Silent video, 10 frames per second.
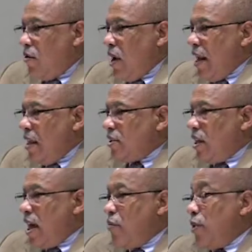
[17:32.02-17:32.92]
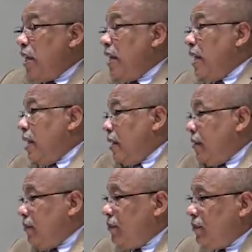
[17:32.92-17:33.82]
All right, I'll say that one again.
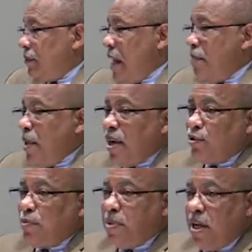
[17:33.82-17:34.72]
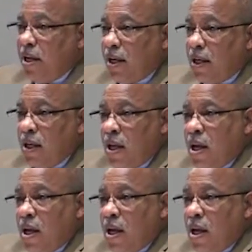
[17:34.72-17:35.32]
That bears repeating.